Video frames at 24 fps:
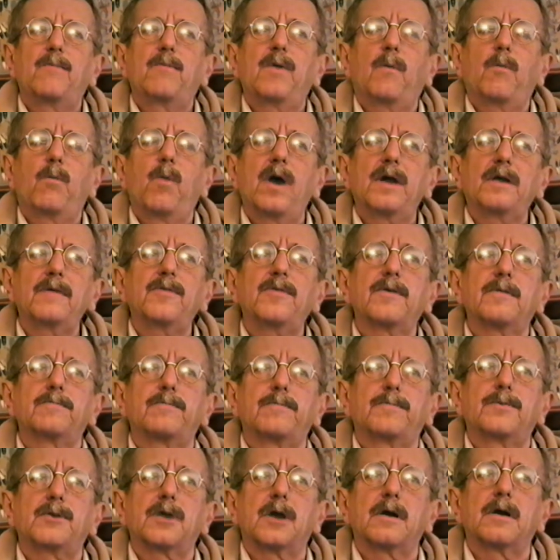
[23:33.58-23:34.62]
to be. One of
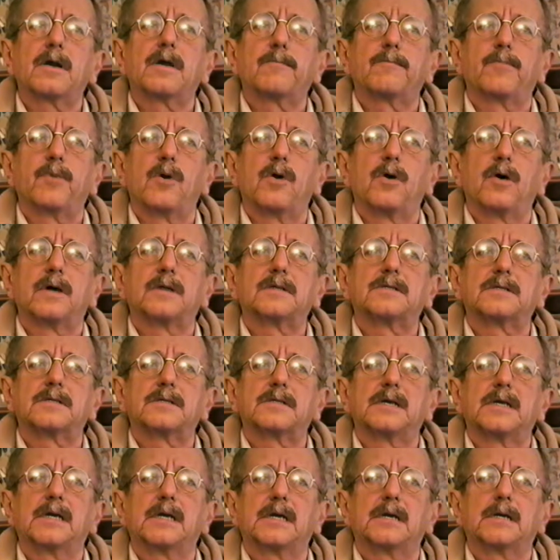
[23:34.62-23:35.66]
the turning
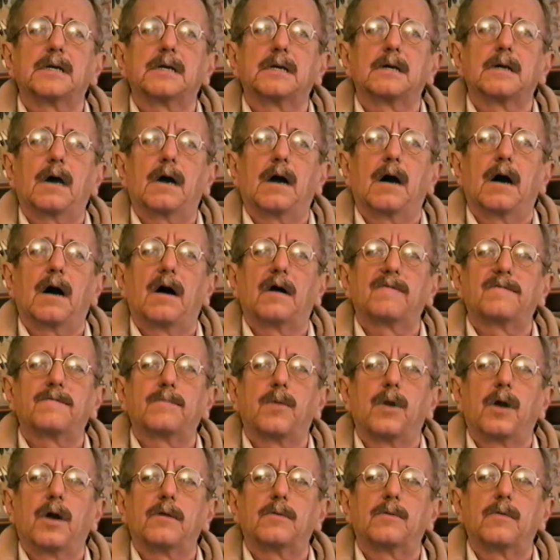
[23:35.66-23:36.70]
points in
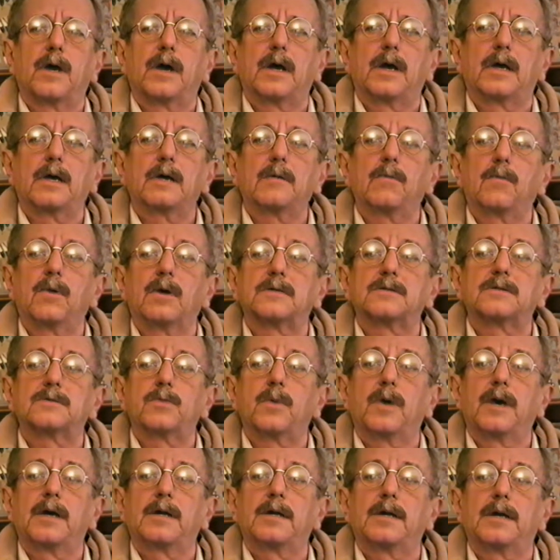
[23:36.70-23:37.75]
off-Broadway
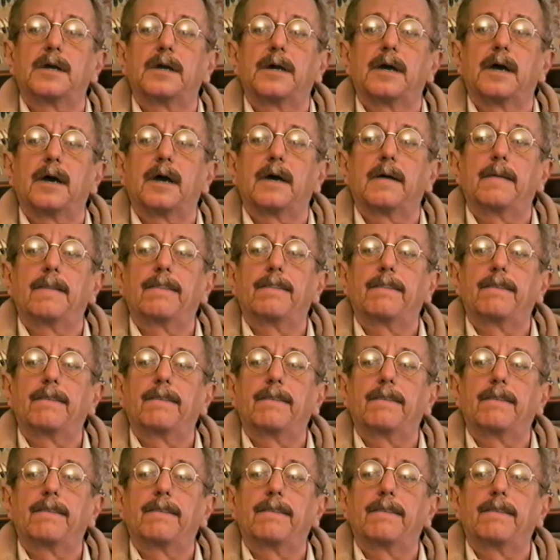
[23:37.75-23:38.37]
was when